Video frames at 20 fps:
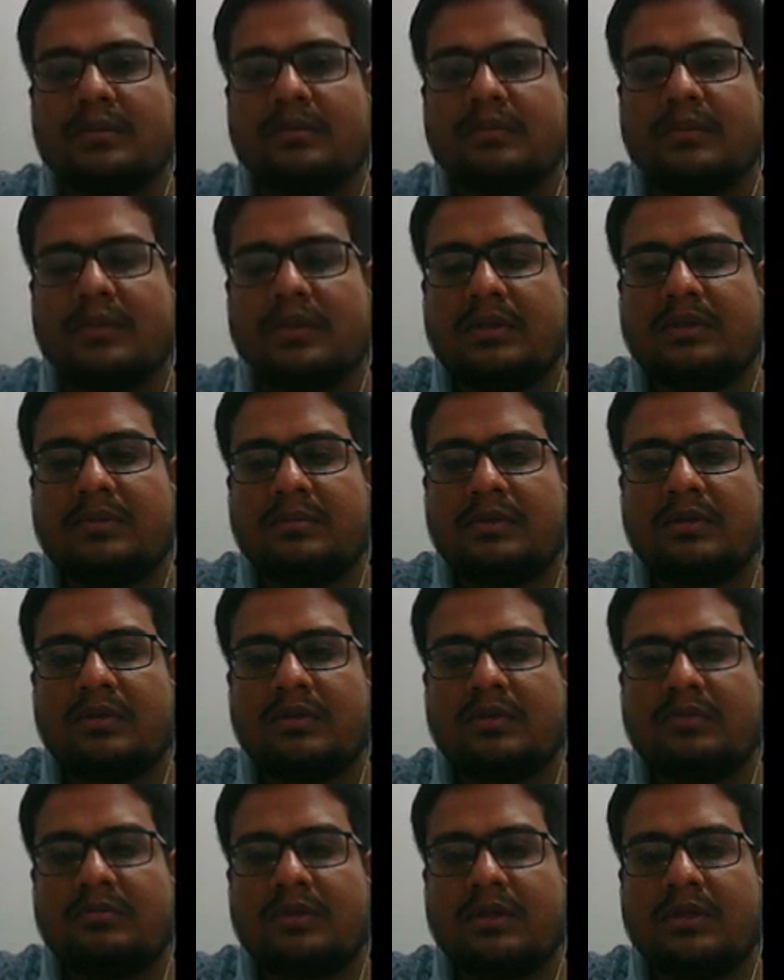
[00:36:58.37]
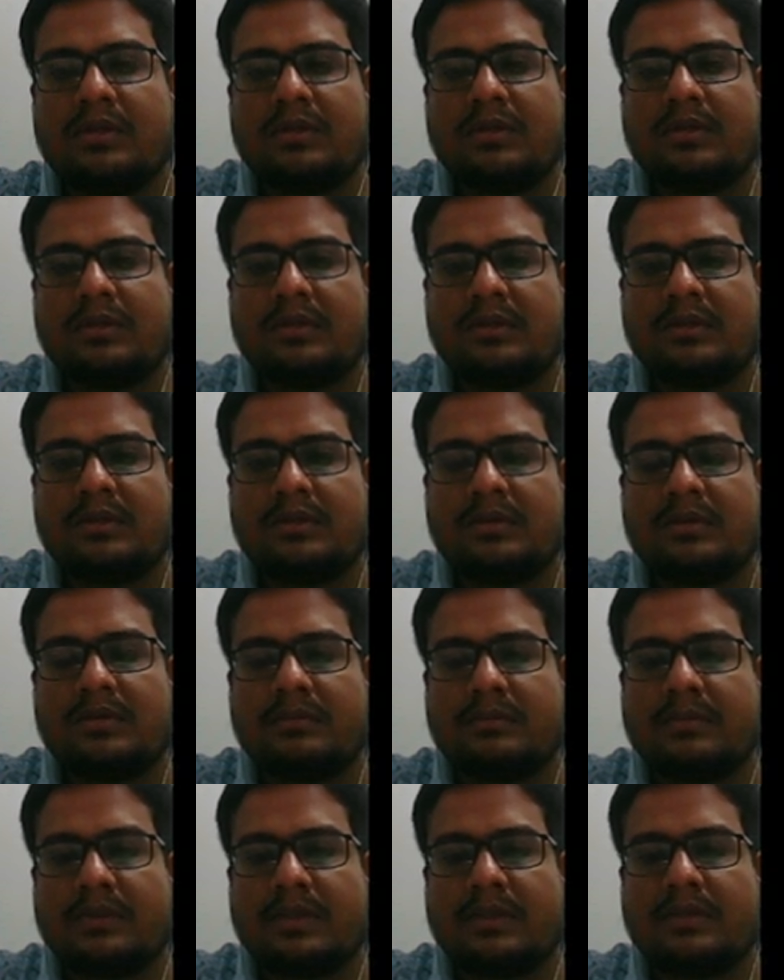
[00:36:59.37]
plus P of B
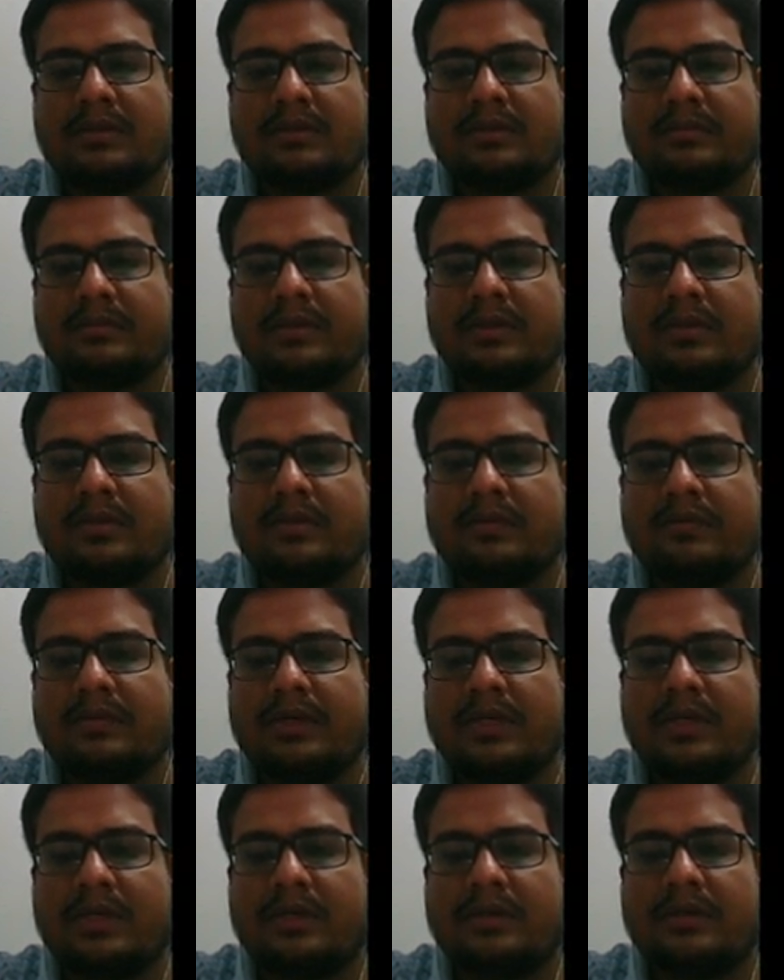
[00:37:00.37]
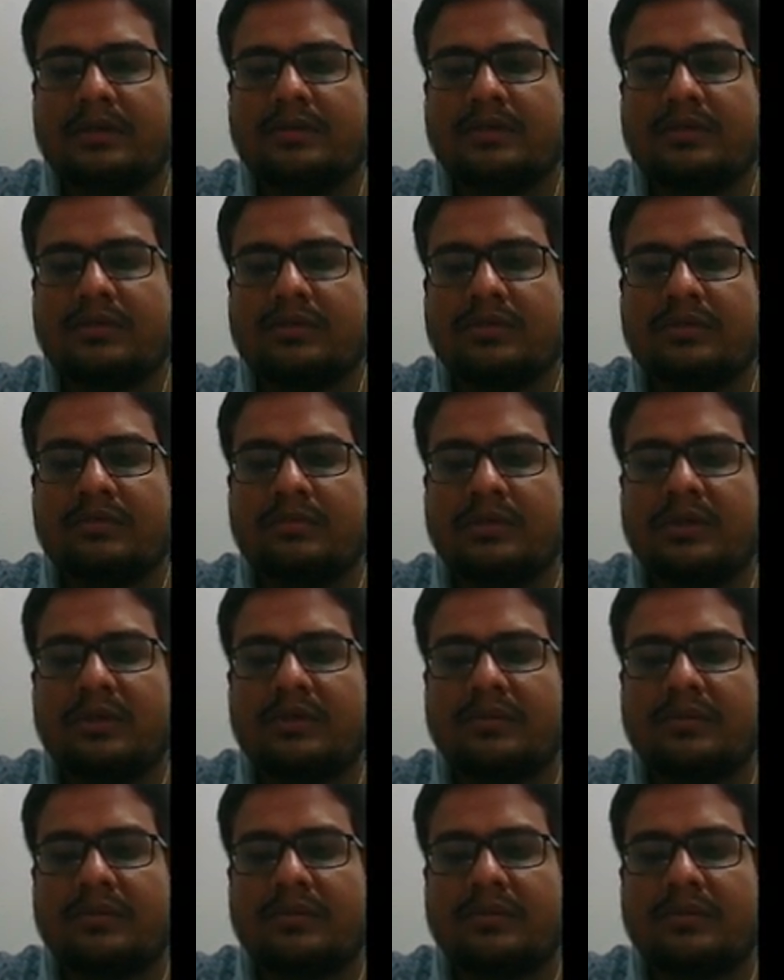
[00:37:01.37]
minus P of A intersection B.